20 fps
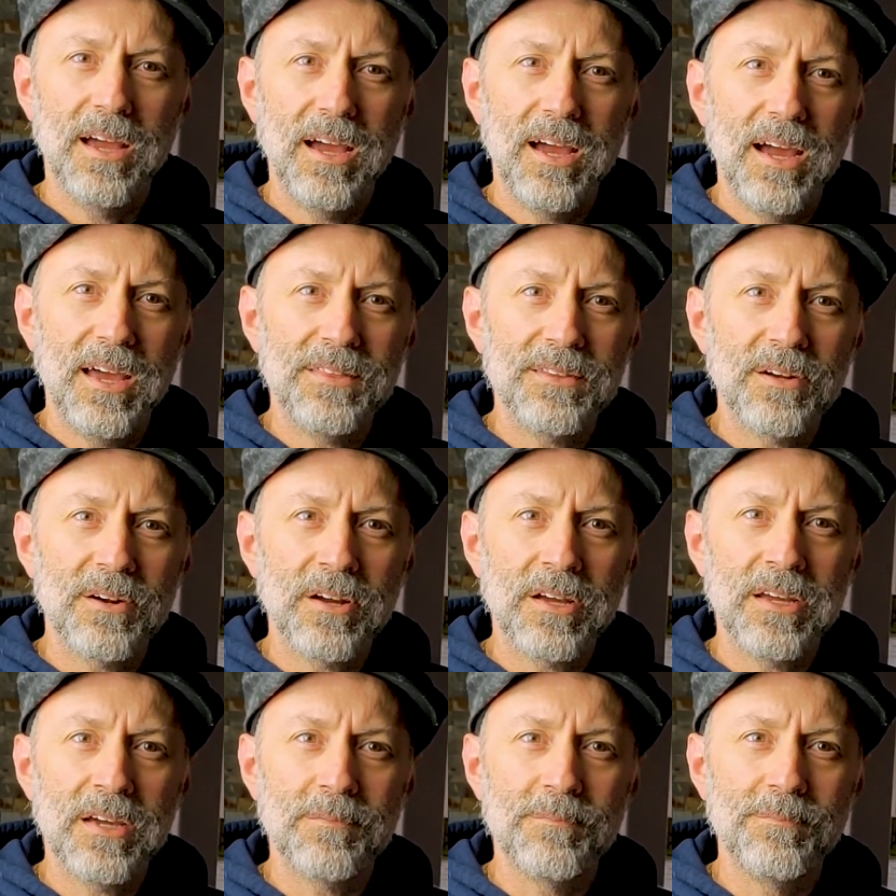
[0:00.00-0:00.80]
there
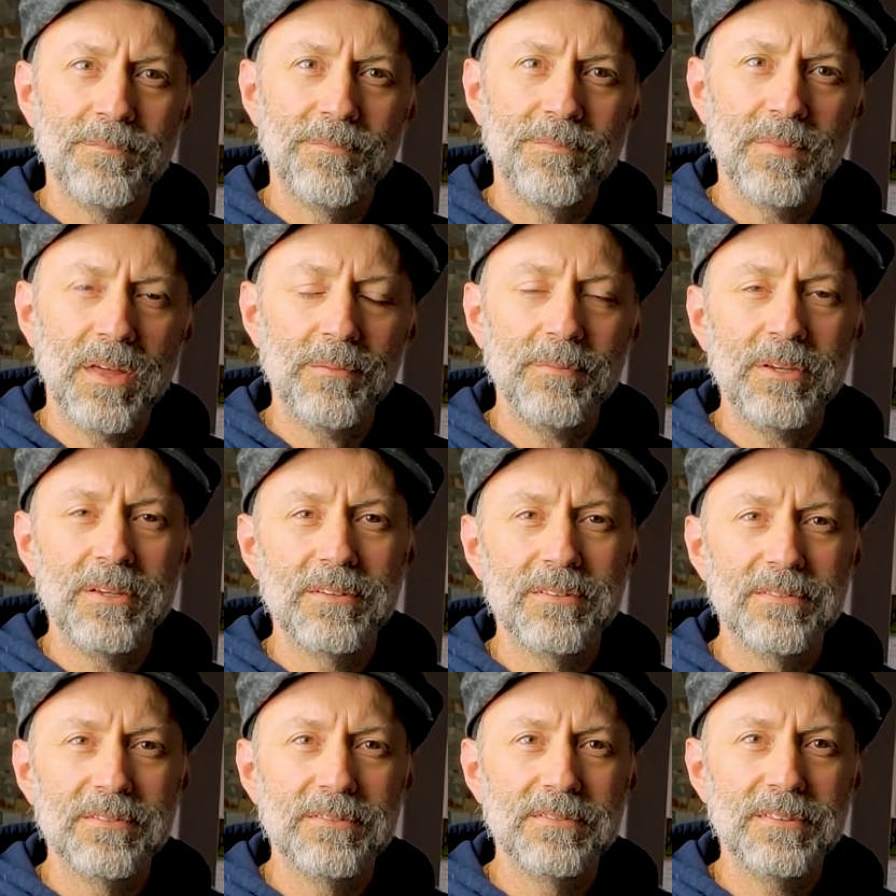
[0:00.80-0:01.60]
I am. I
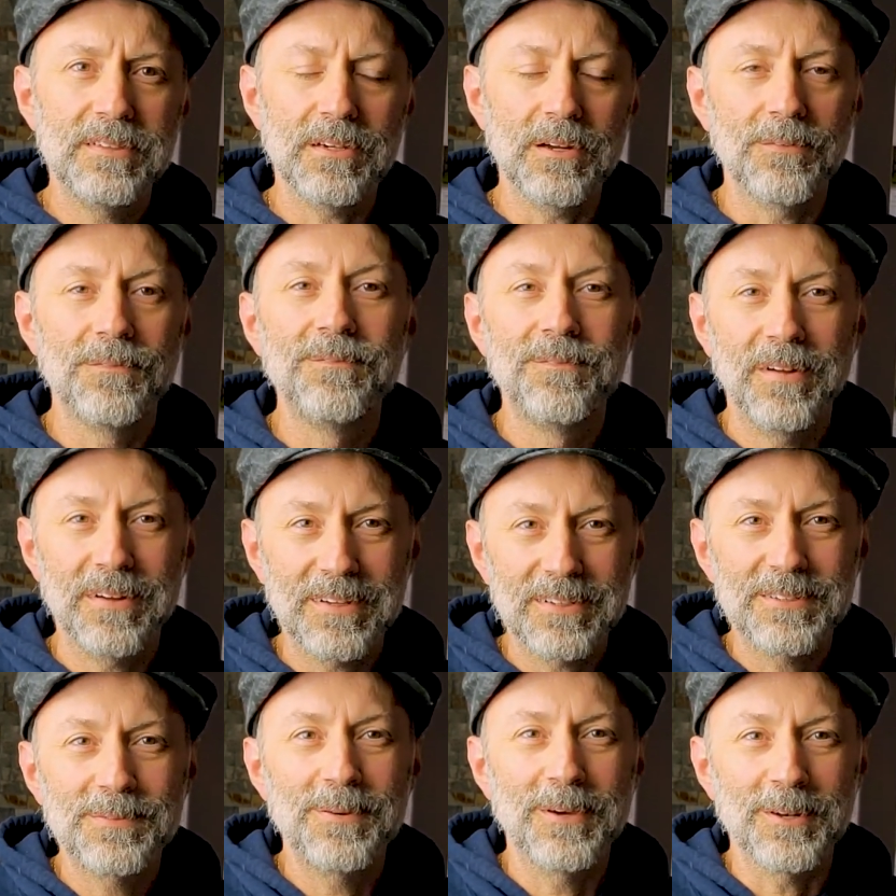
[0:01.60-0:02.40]
mean, I
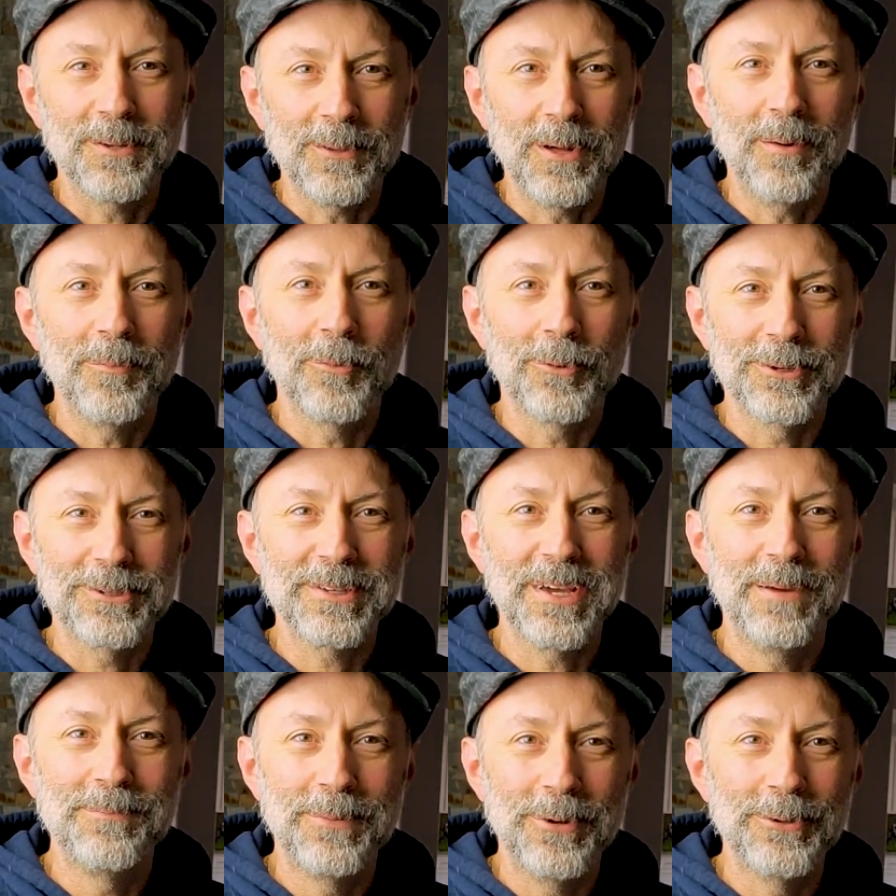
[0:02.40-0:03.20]
could spend a lot more
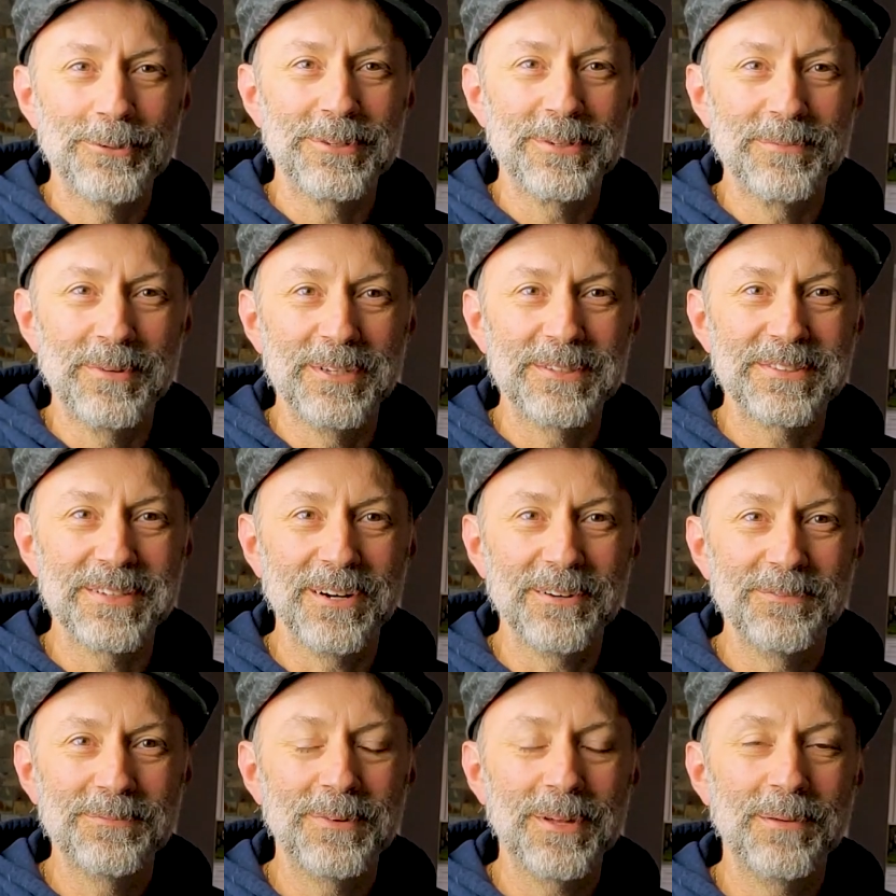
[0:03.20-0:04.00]
time posing
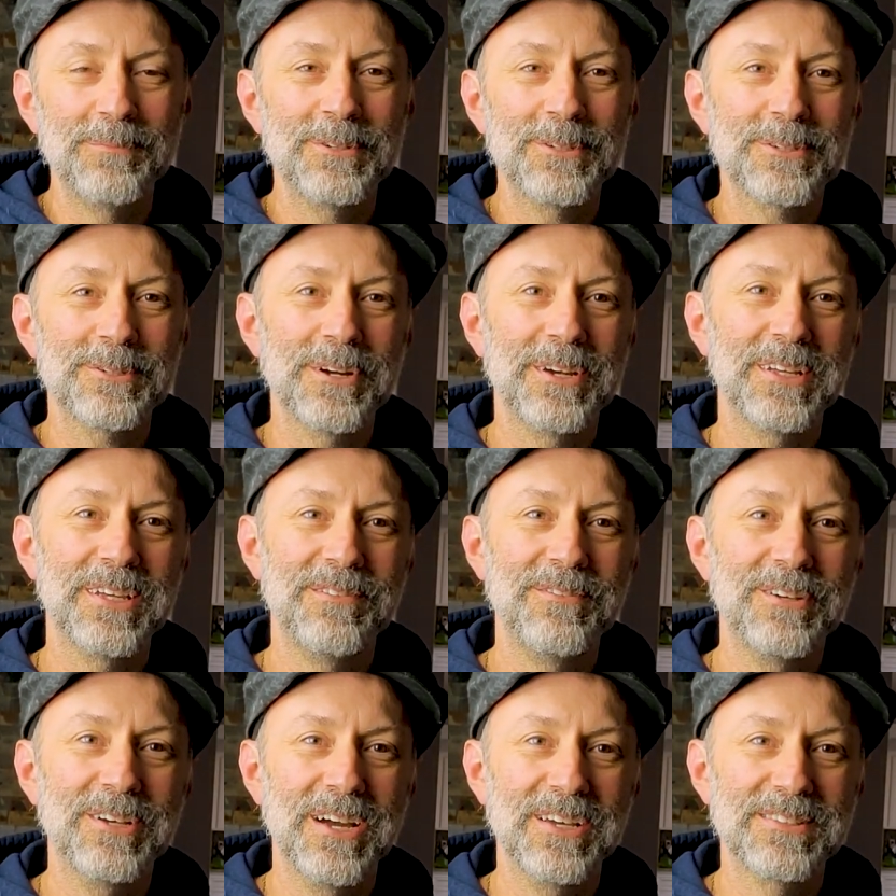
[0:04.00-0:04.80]
myself, but I'm just trying to
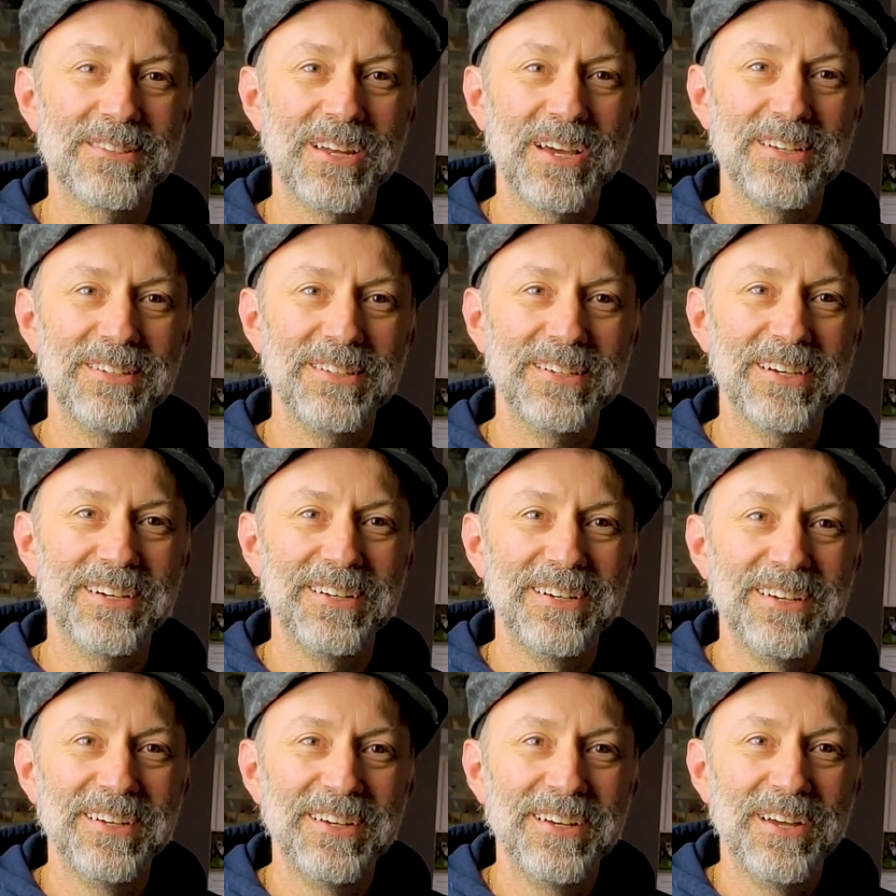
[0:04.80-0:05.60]
give you guys an idea
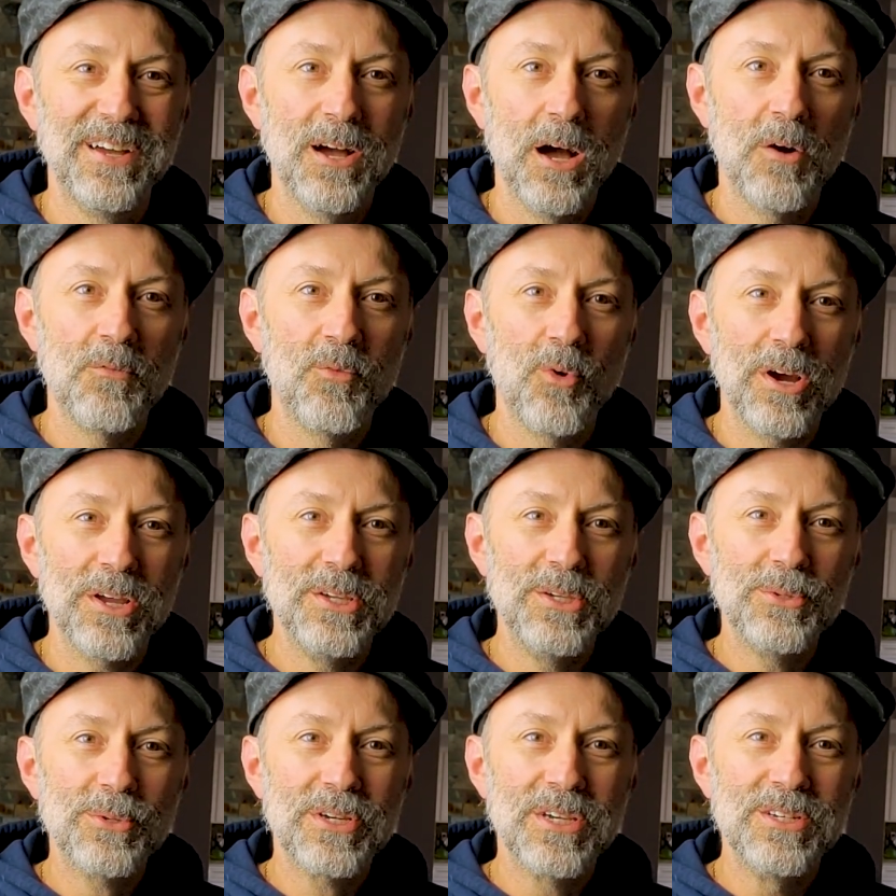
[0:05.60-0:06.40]
of what
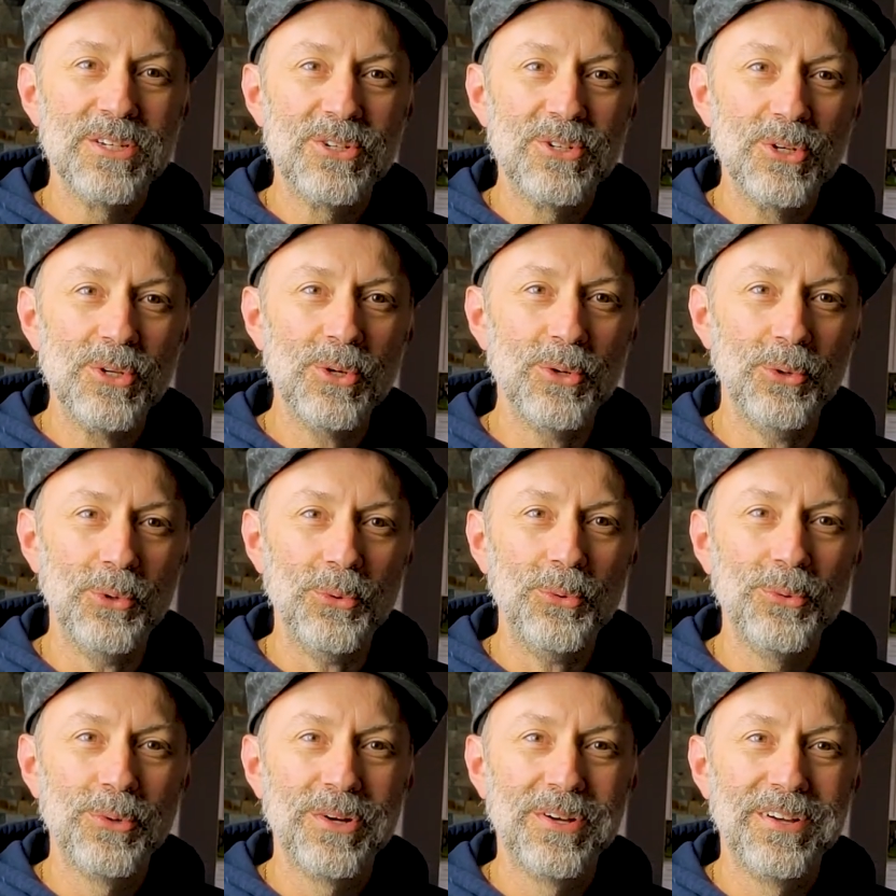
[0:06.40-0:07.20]
you can
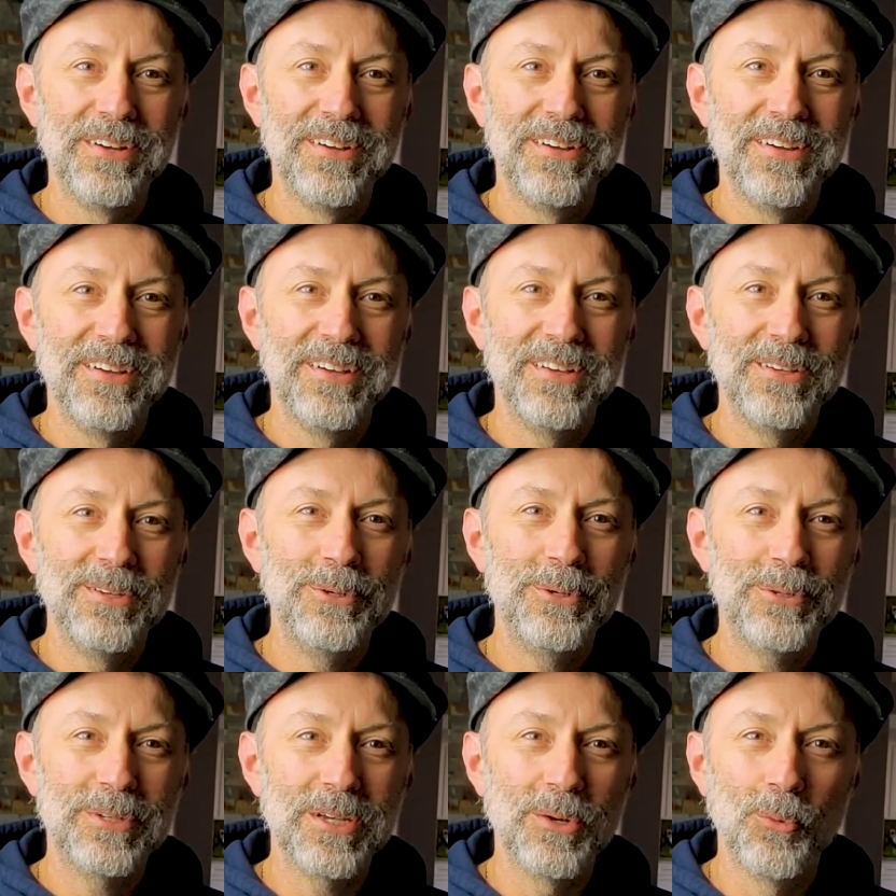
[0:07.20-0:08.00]
do
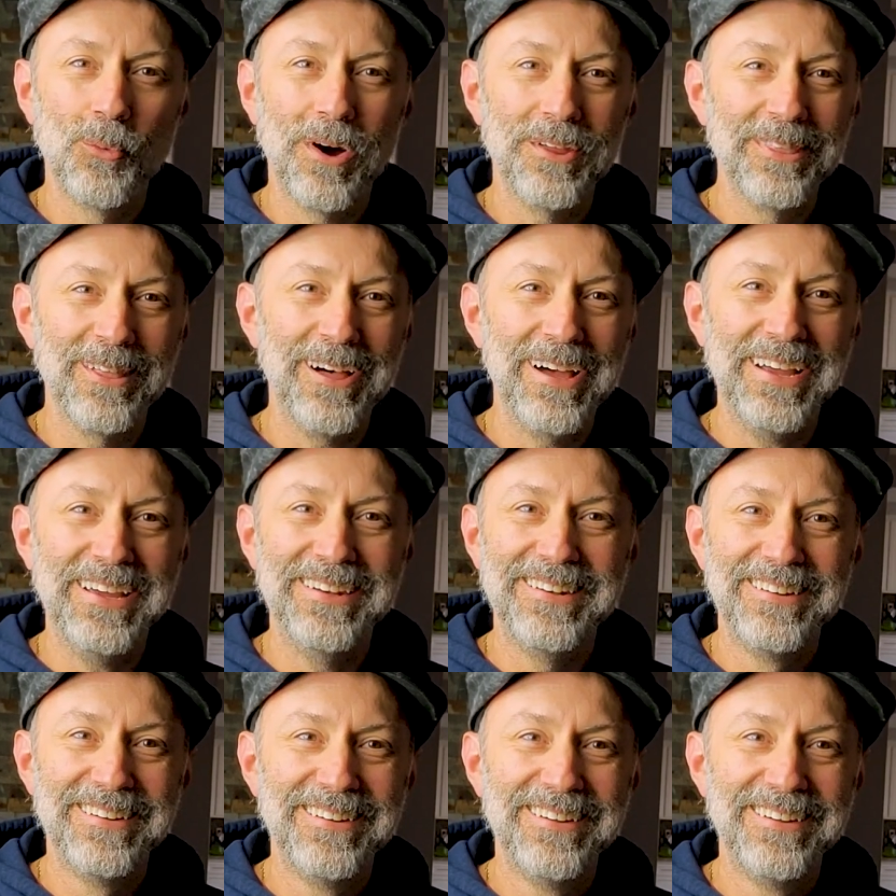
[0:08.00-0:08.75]
using one light.